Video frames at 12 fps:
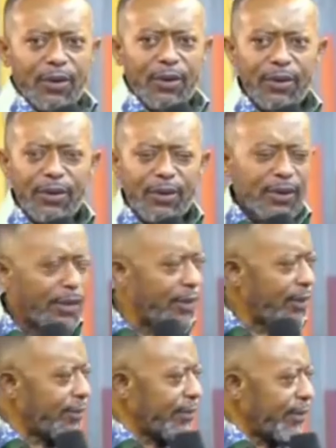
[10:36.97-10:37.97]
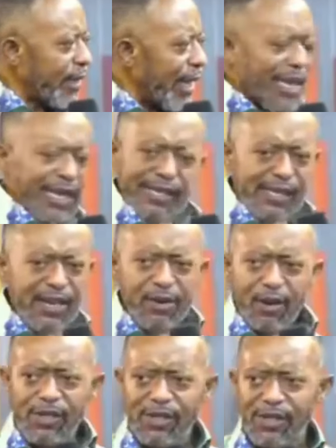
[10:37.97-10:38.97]
Now, I decided I was not going to say
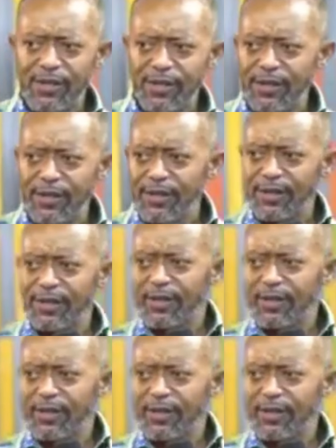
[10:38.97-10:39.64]
serious? Anything about it.